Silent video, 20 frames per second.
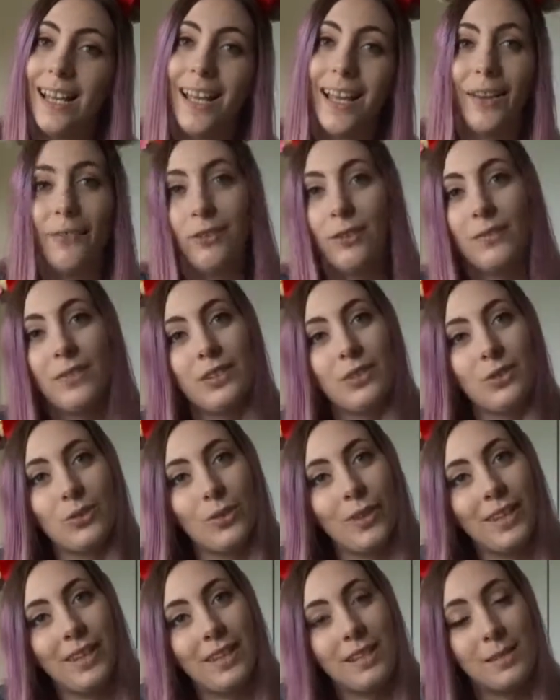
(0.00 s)
If you've
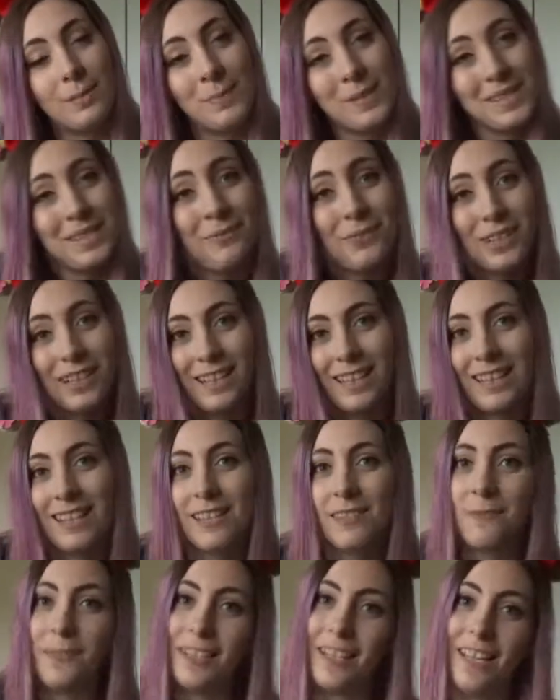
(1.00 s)
enjoyed specifically
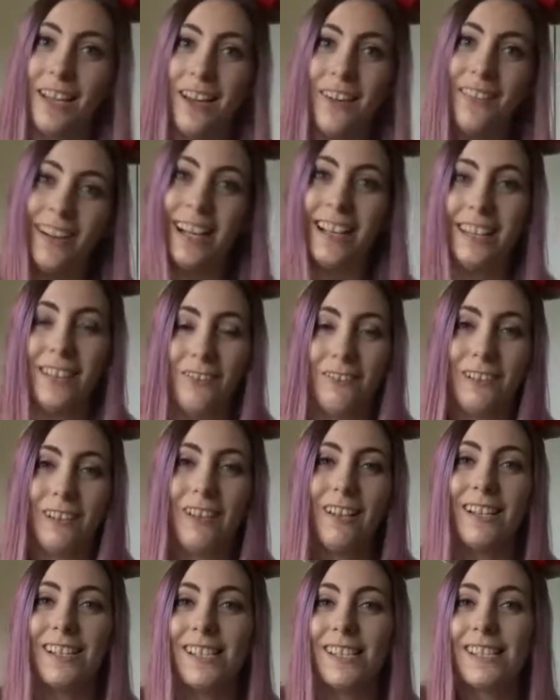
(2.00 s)
this video and you would
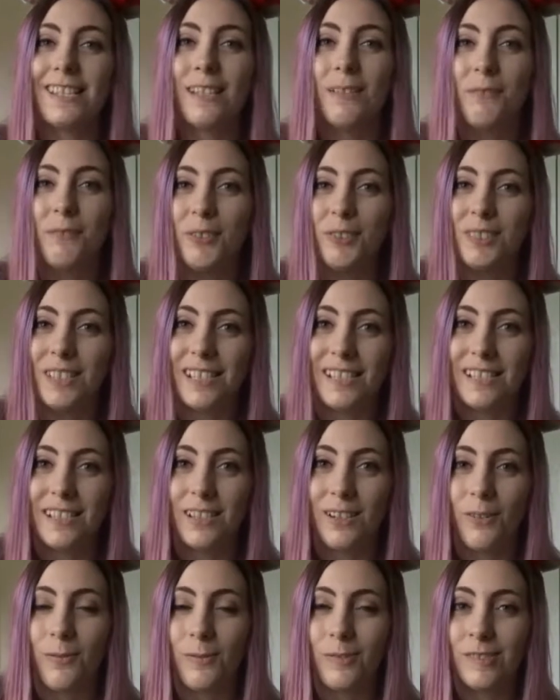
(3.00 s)
like to see more Disney
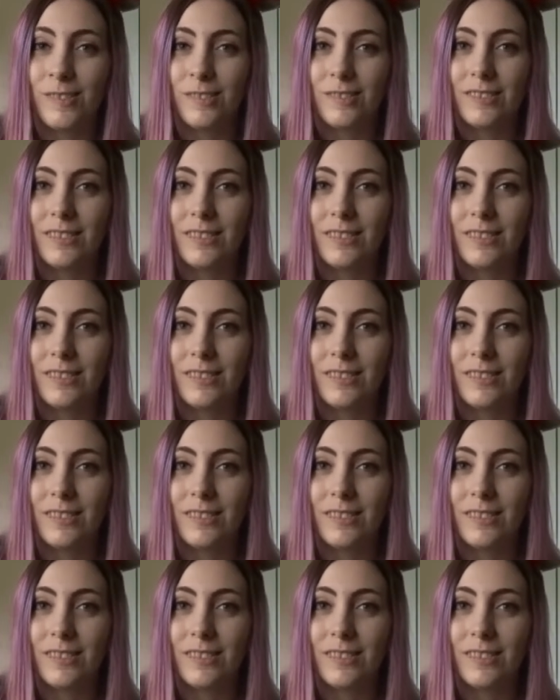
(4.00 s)
com